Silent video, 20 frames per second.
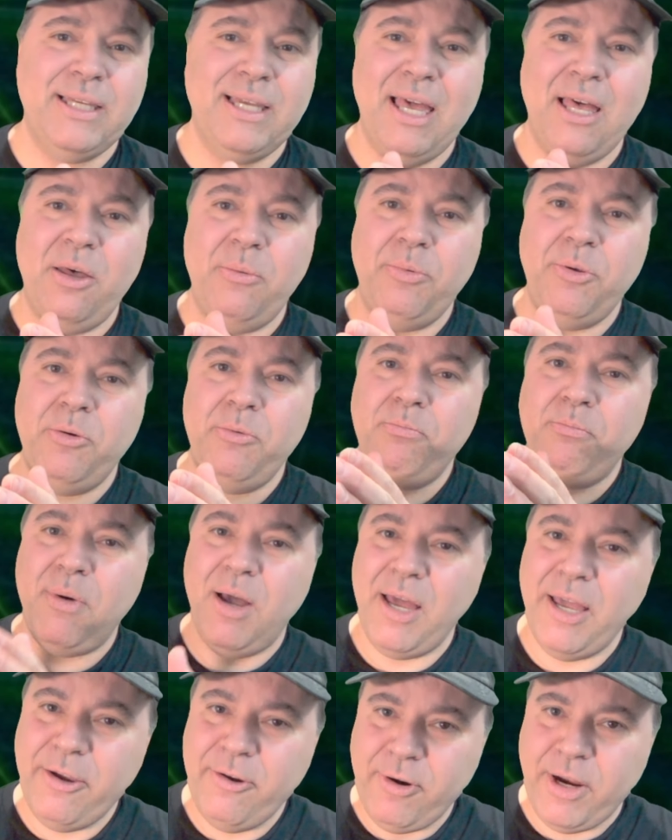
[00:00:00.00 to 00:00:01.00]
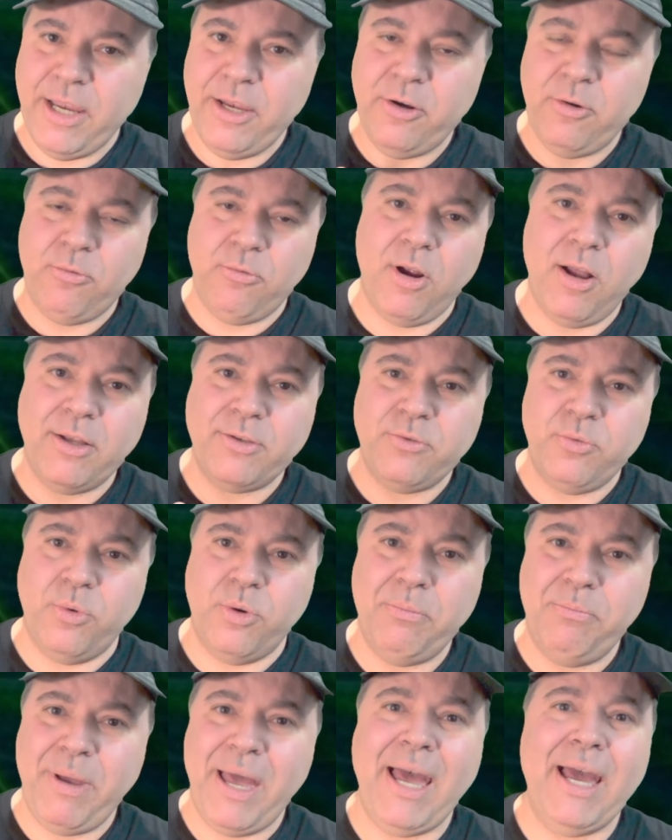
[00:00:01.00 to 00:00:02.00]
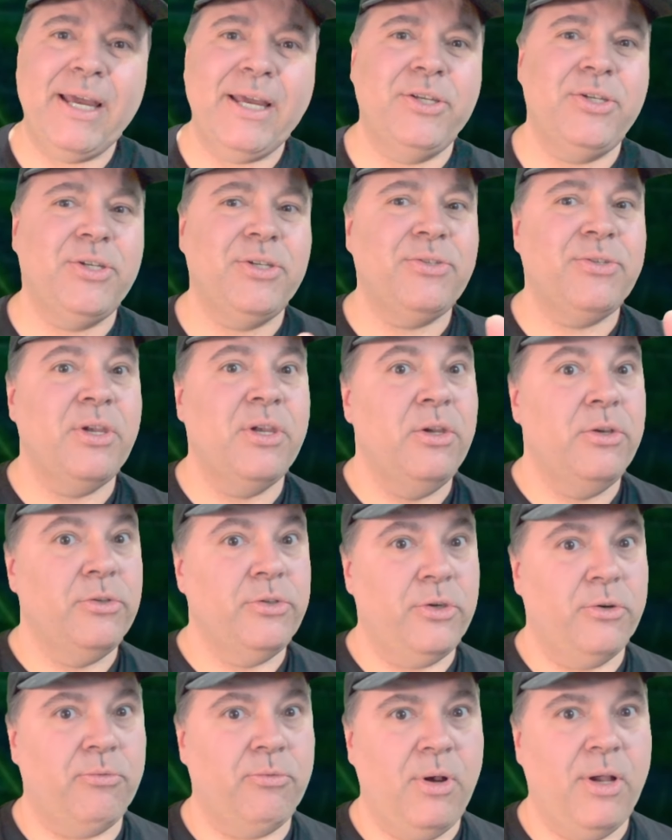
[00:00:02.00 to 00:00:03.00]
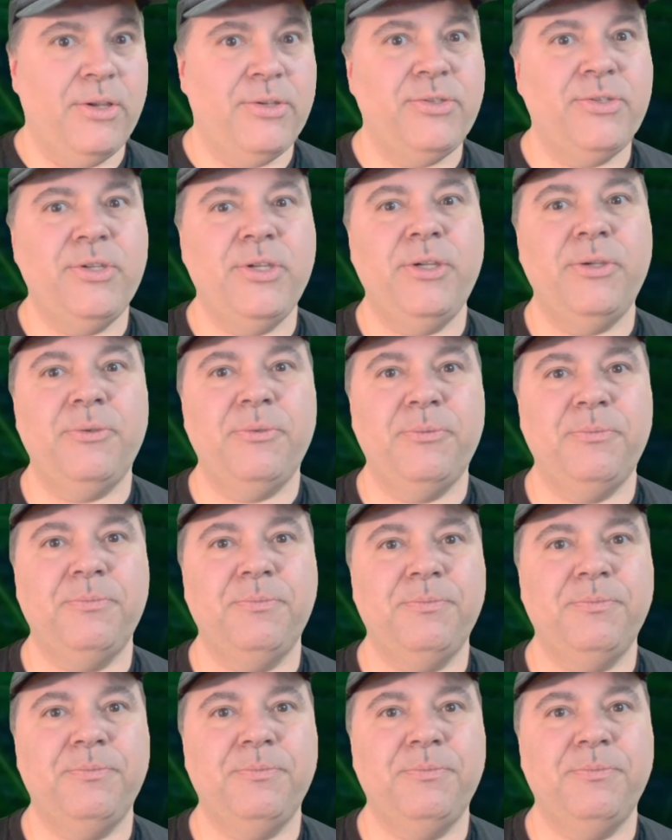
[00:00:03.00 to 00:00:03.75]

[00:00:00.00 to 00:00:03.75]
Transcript: to help you migrate your ROS1 packages to ROS2.